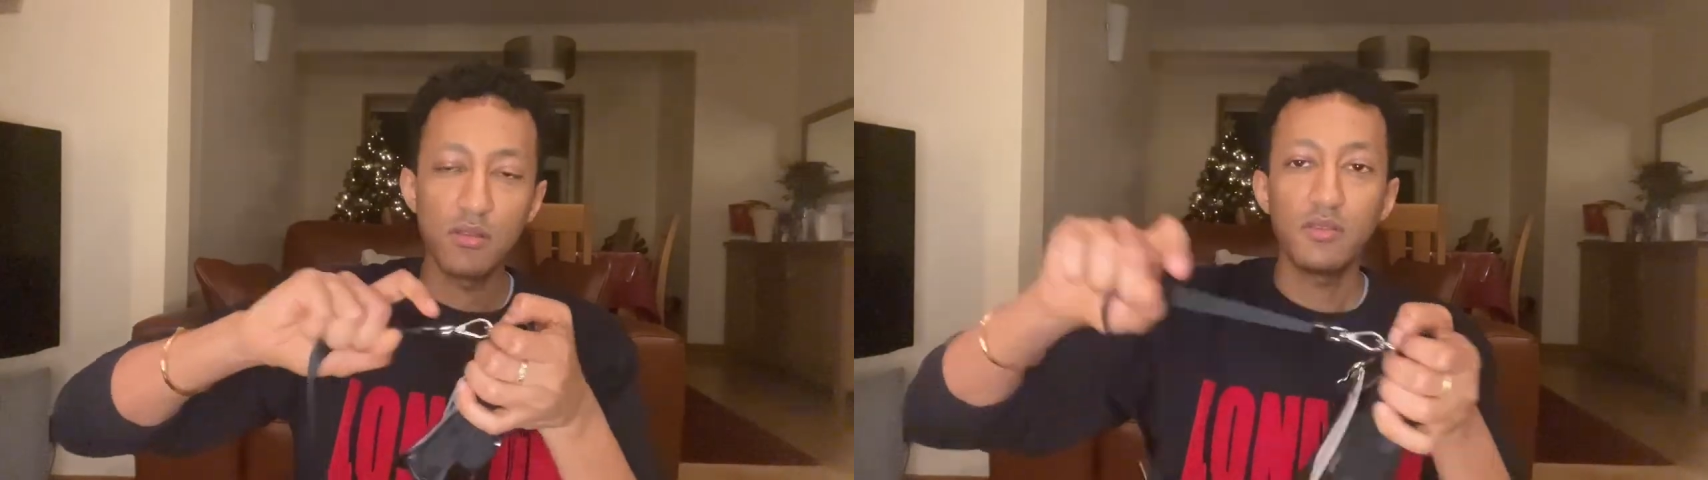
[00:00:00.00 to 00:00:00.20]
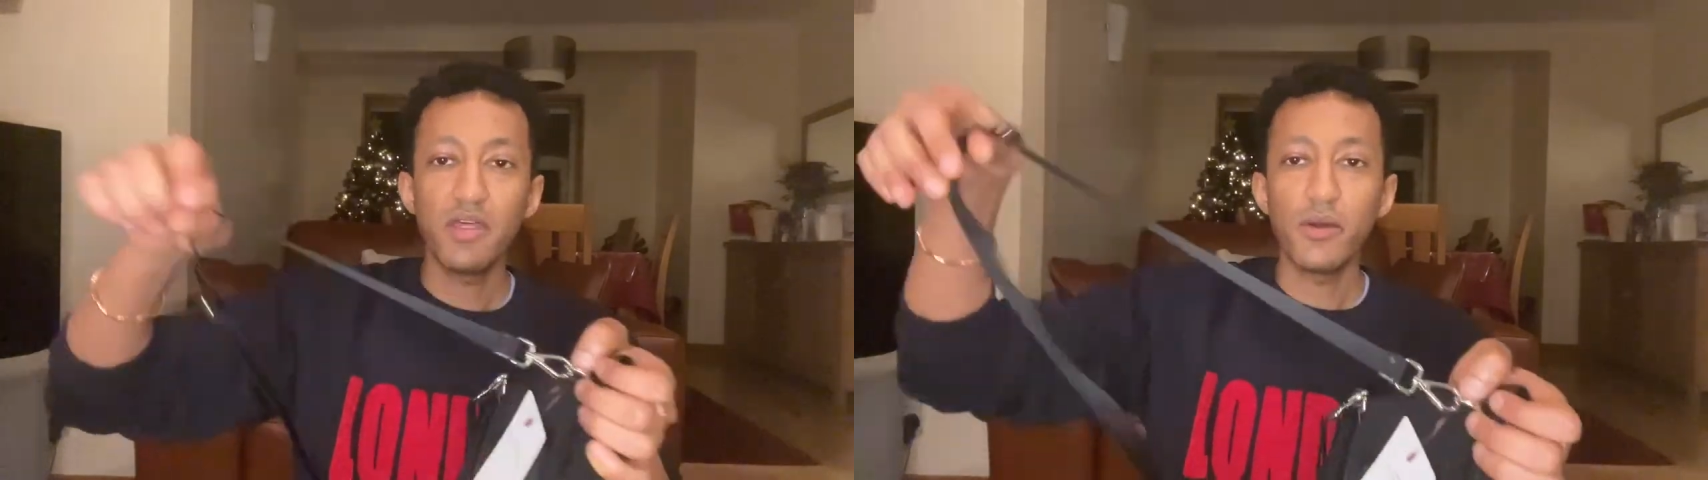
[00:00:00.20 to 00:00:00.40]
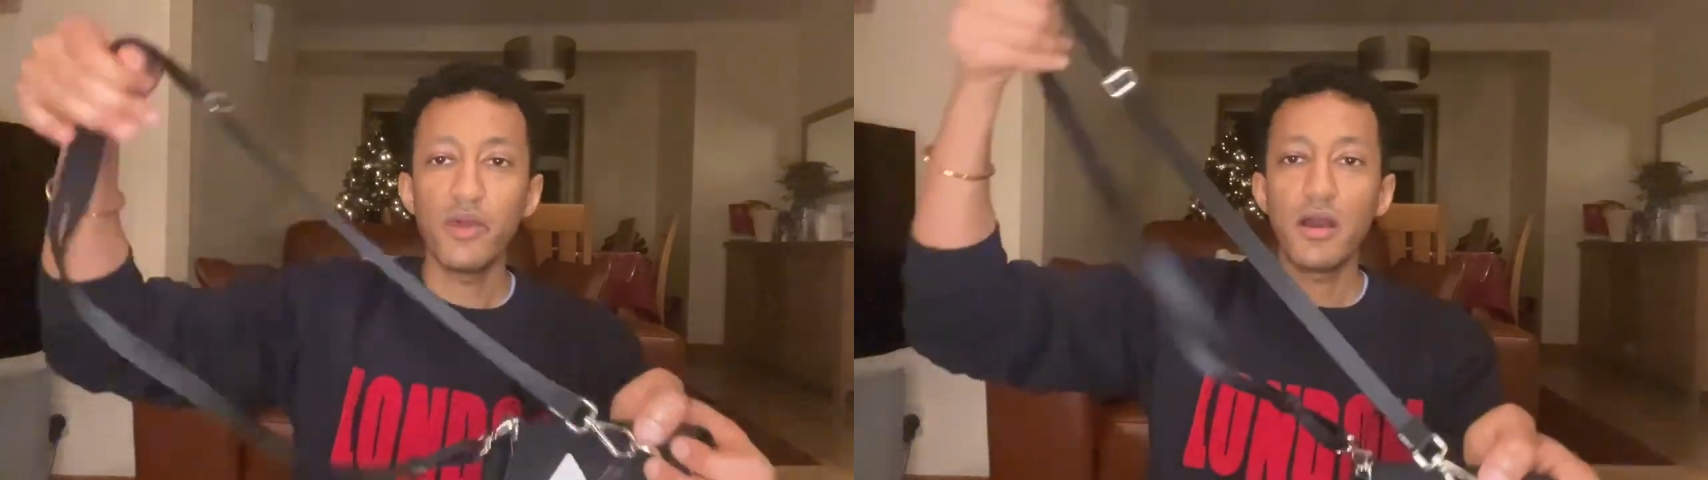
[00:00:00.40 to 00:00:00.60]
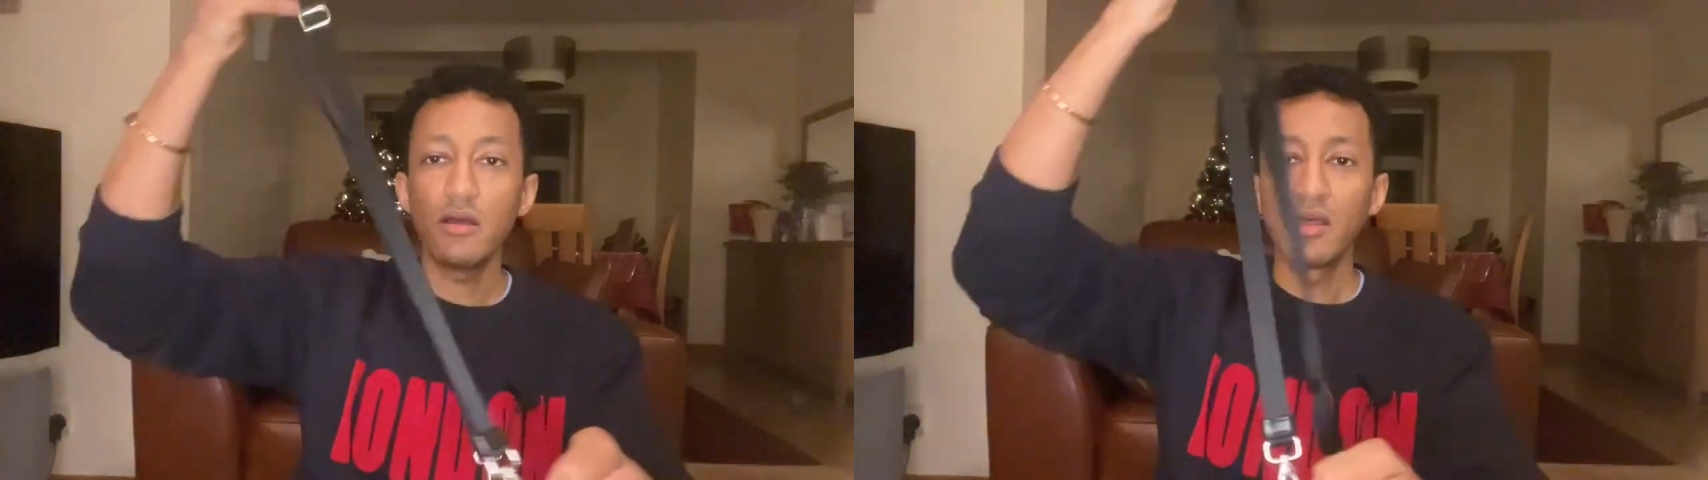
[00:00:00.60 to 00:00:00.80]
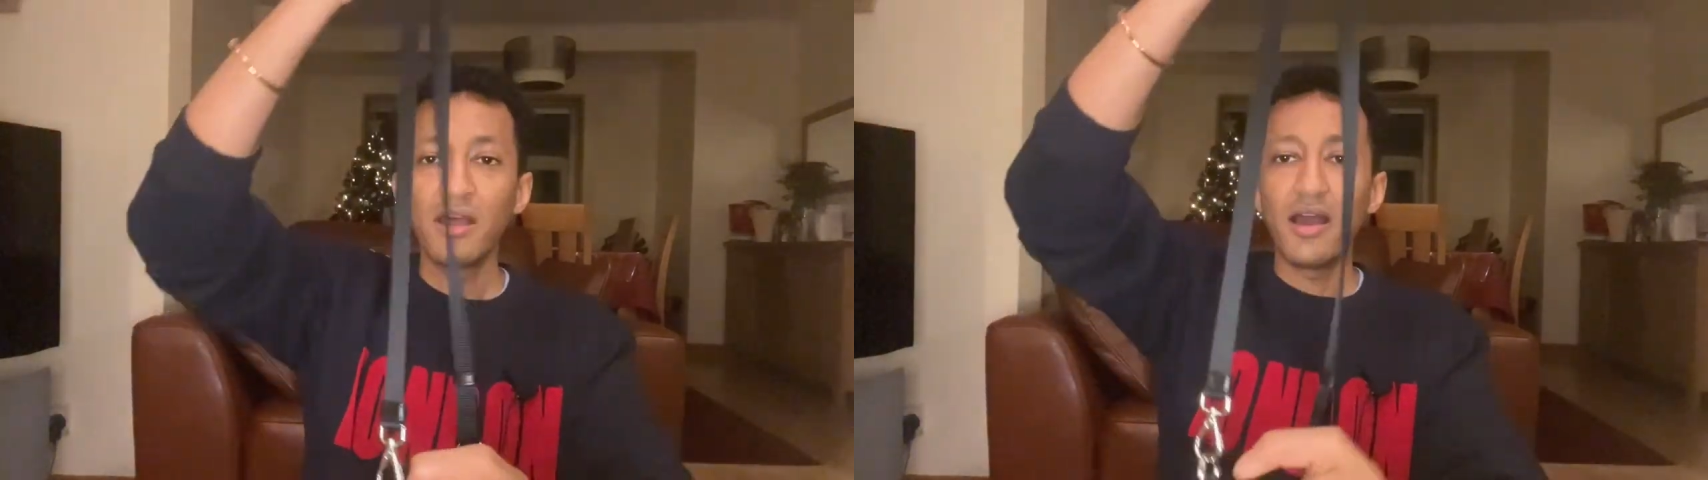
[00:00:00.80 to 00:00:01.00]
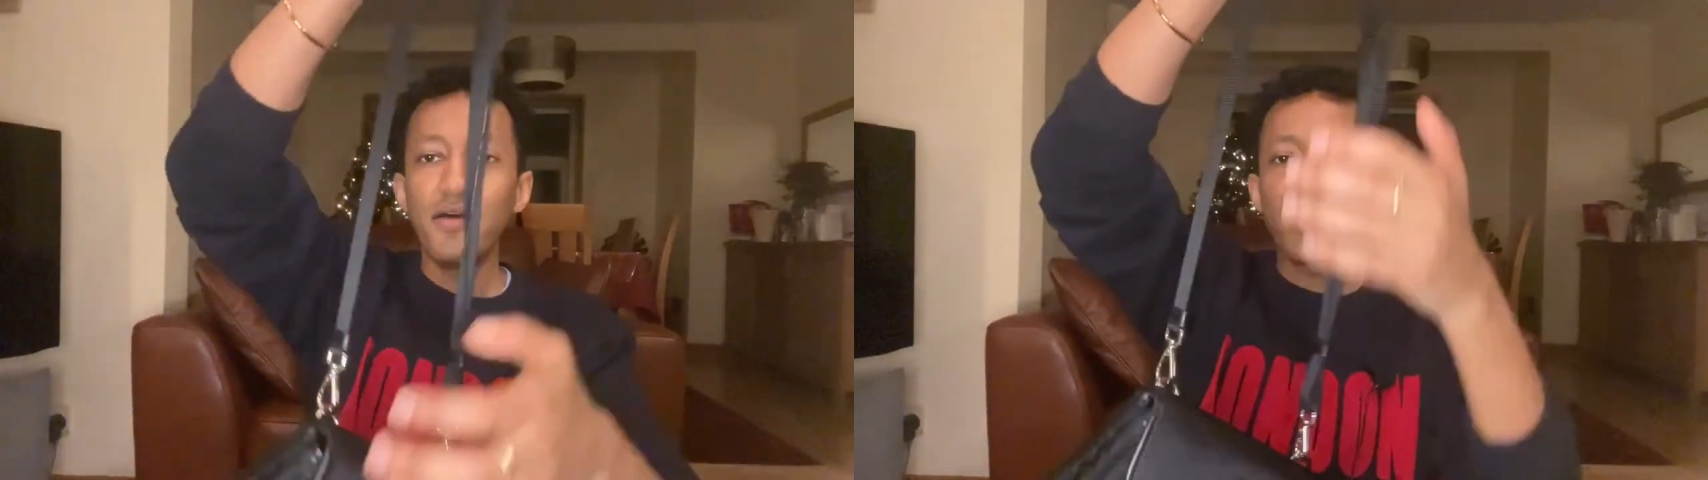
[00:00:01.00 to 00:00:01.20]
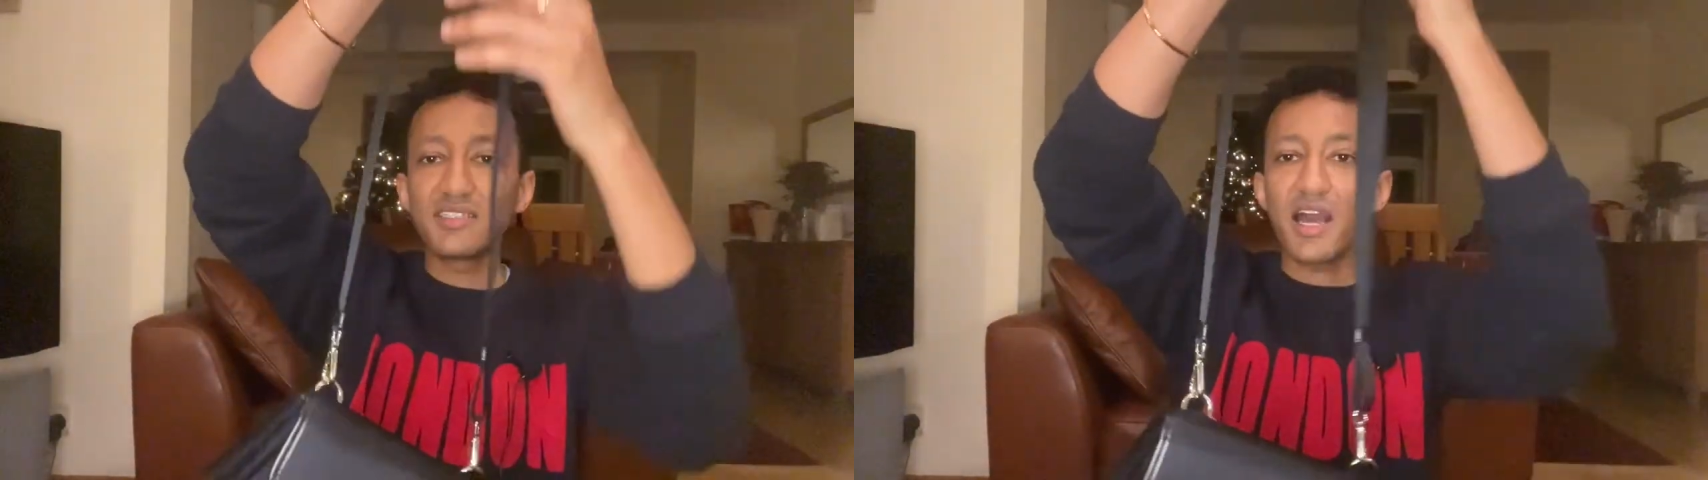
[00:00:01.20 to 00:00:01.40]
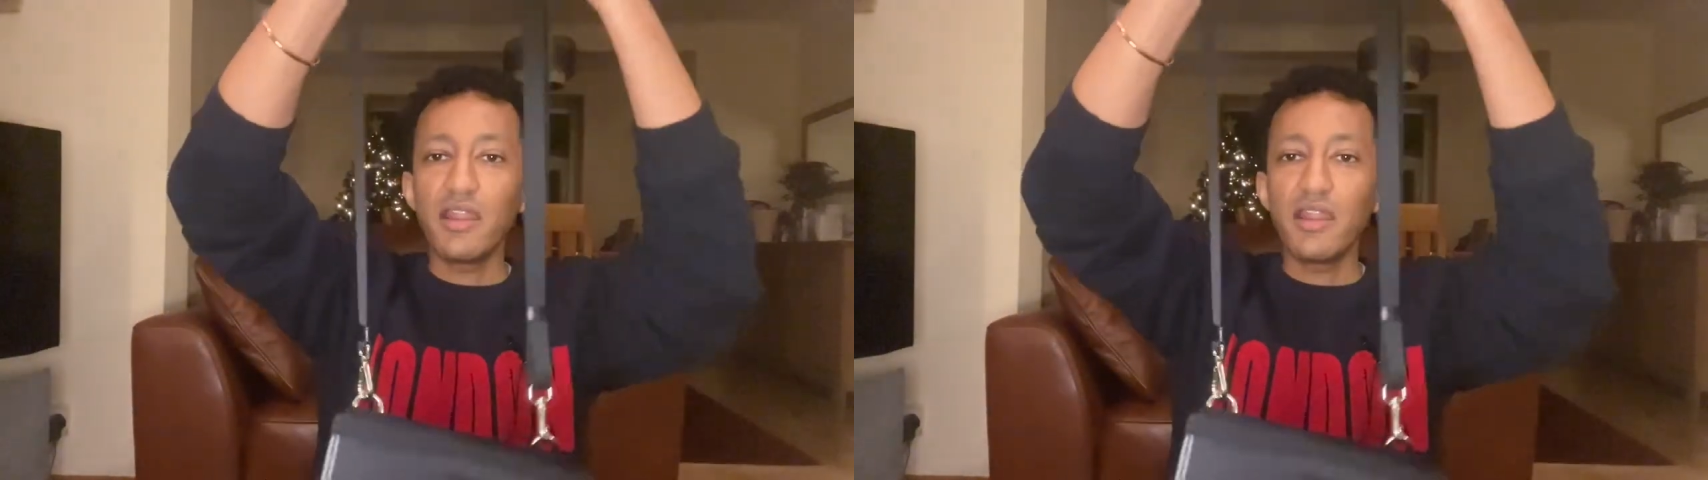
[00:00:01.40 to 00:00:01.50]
There we are. And that's kind